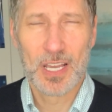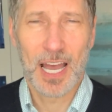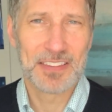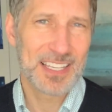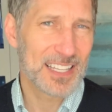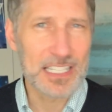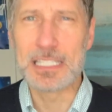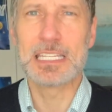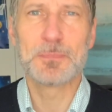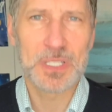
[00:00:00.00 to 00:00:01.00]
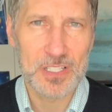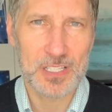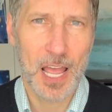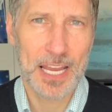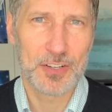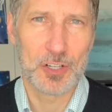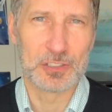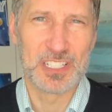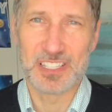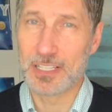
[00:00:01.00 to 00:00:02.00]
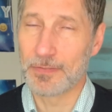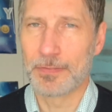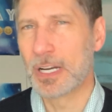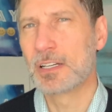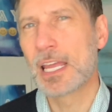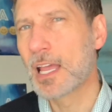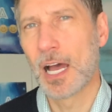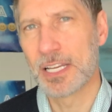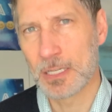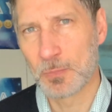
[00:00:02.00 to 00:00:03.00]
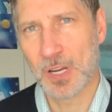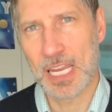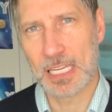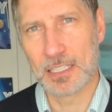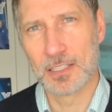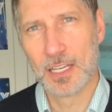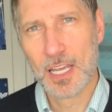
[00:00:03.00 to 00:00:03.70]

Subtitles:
I think that deep inside her is this very cunning brain